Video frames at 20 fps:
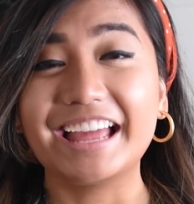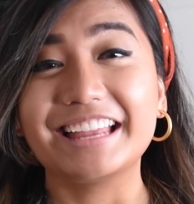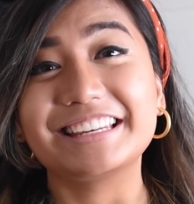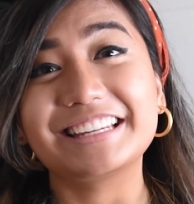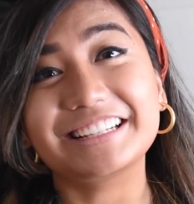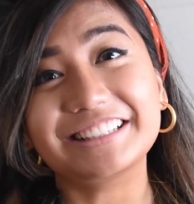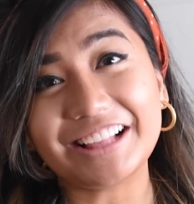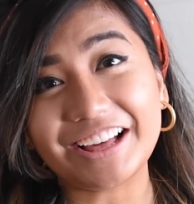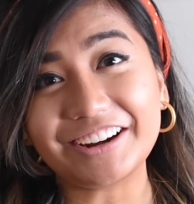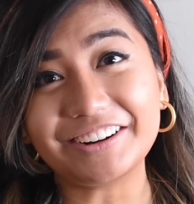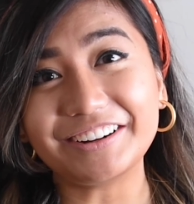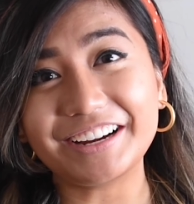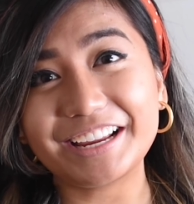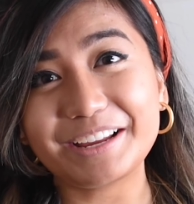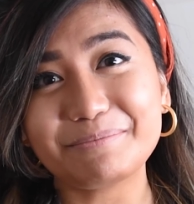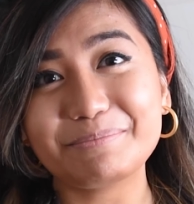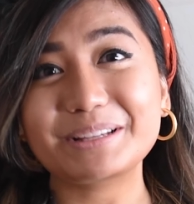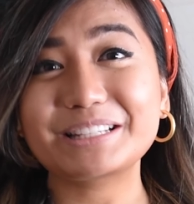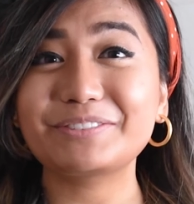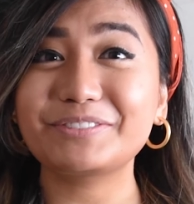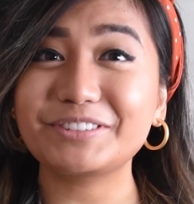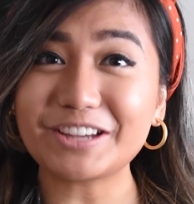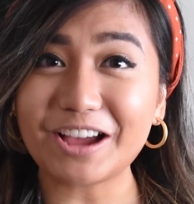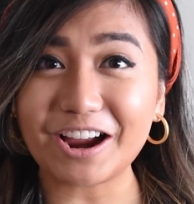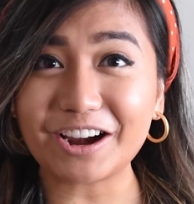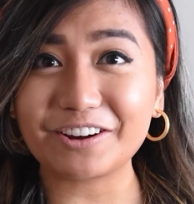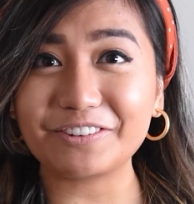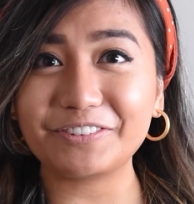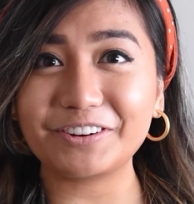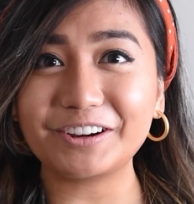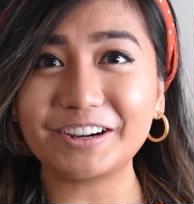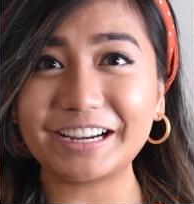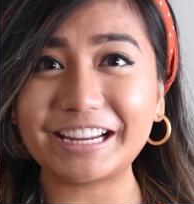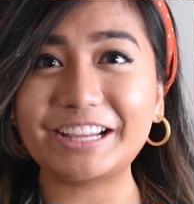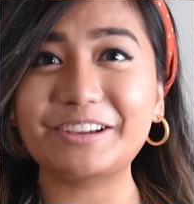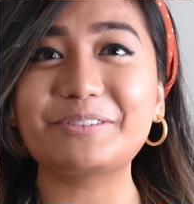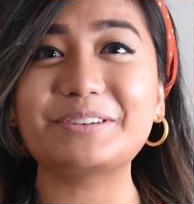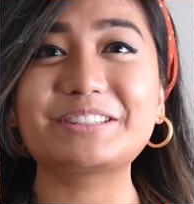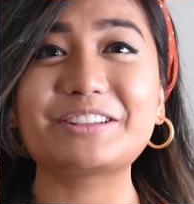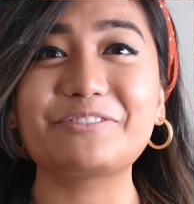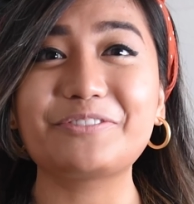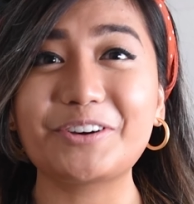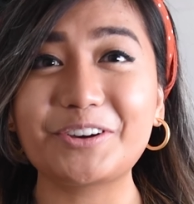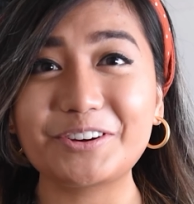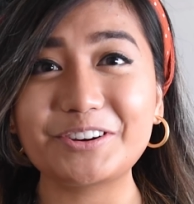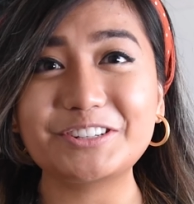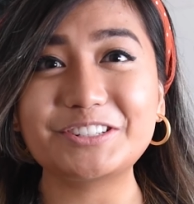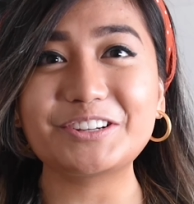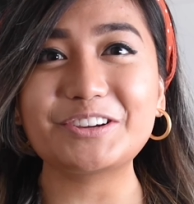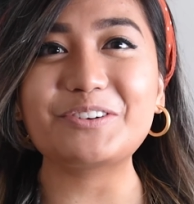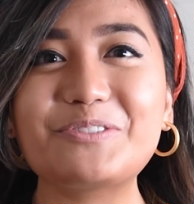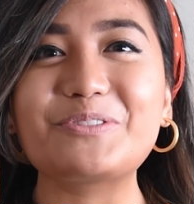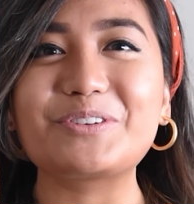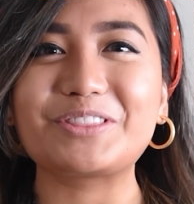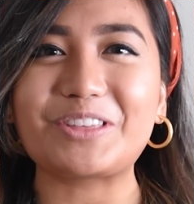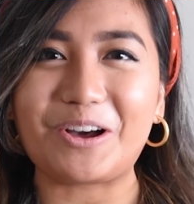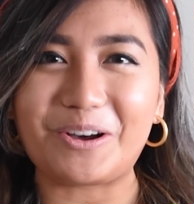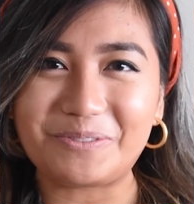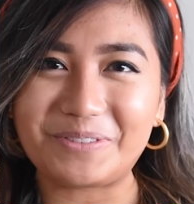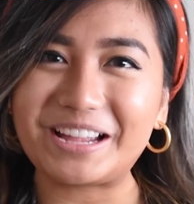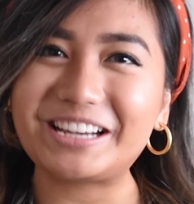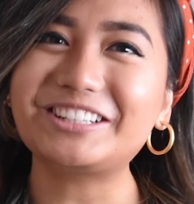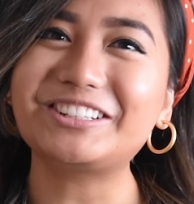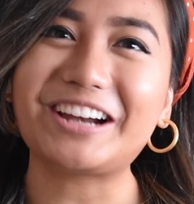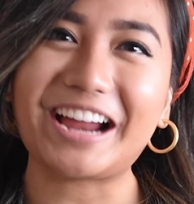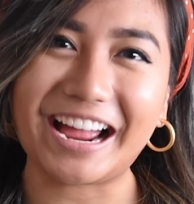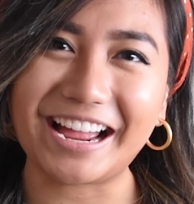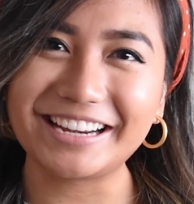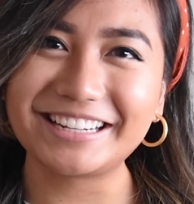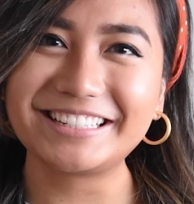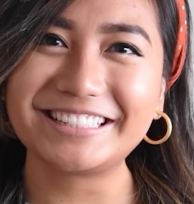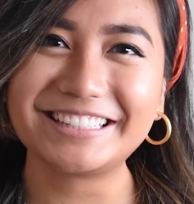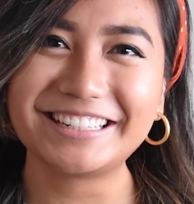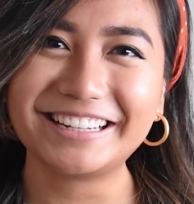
Decluttering plus photographer equals a photo shoot with all my trash.